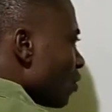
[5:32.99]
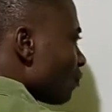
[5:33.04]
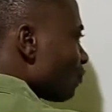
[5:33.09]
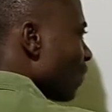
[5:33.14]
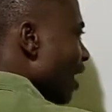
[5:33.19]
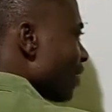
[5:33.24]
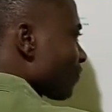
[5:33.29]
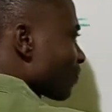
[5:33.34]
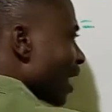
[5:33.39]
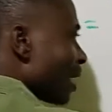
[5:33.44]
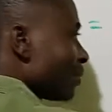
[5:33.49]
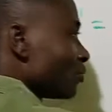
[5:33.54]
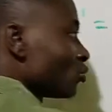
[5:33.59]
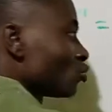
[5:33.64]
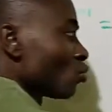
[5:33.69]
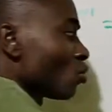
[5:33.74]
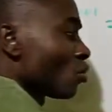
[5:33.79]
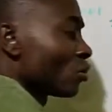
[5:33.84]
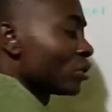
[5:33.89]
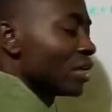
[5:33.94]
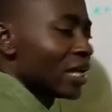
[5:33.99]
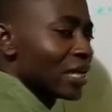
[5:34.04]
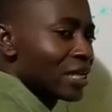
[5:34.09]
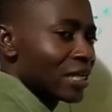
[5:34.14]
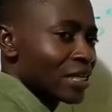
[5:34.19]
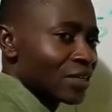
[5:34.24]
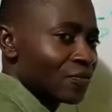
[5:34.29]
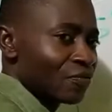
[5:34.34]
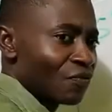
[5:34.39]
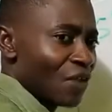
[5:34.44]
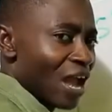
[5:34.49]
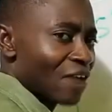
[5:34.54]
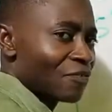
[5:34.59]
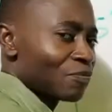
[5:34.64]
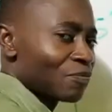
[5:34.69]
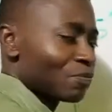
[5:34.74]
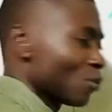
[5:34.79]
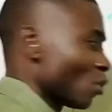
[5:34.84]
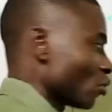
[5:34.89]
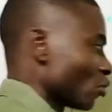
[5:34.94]
5 times 1 is 5
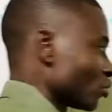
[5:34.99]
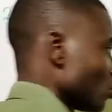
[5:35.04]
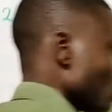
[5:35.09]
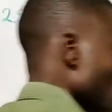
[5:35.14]
plus the